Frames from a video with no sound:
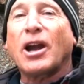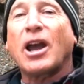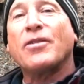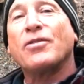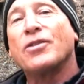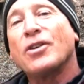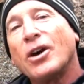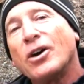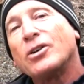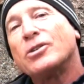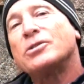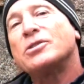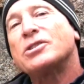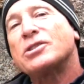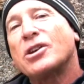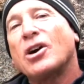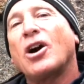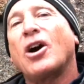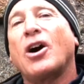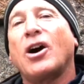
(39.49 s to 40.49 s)
And
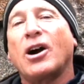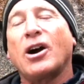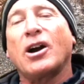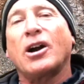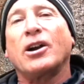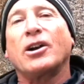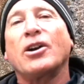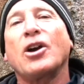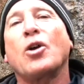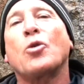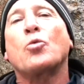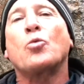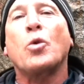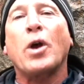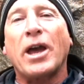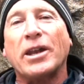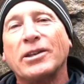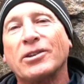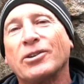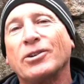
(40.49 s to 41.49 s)
those are
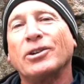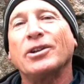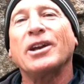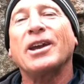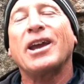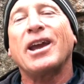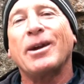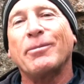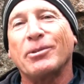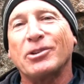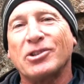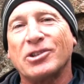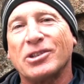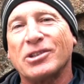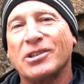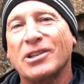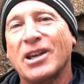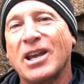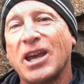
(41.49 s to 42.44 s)
retinal hemorrhages.